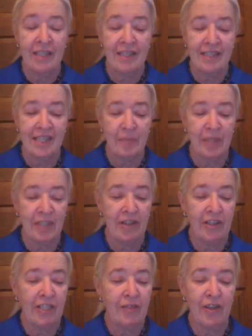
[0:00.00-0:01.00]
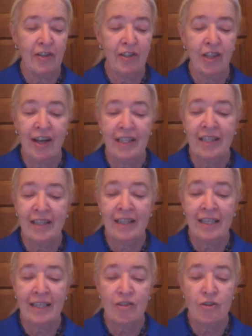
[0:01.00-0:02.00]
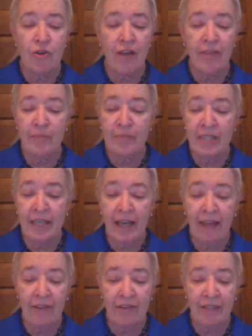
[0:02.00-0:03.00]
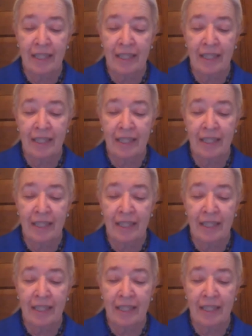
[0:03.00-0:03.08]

The similarity of their lot had again drawn them together,